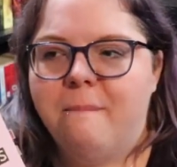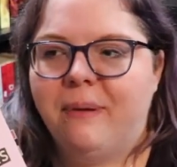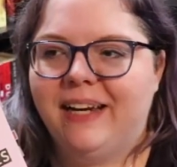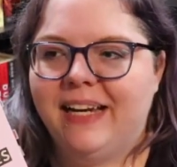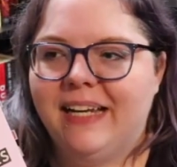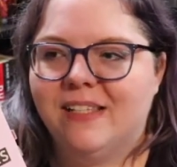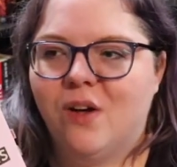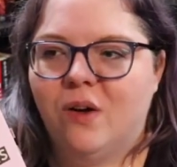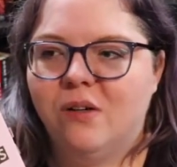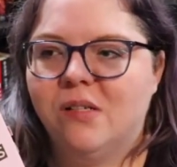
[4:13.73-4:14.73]
but it is
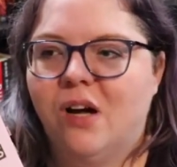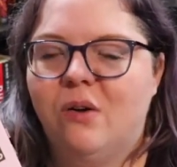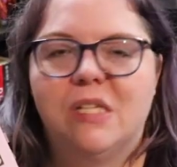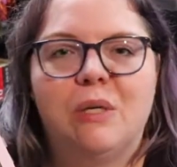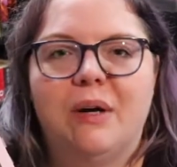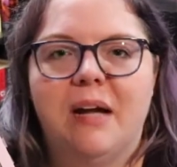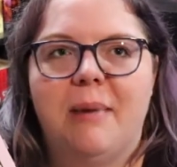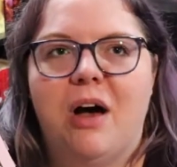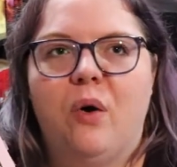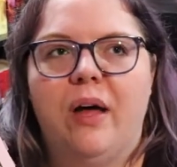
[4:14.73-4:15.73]
also a story
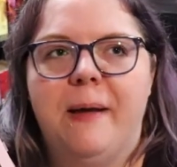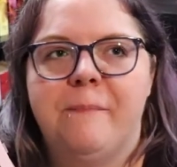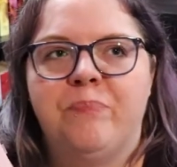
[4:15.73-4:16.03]
about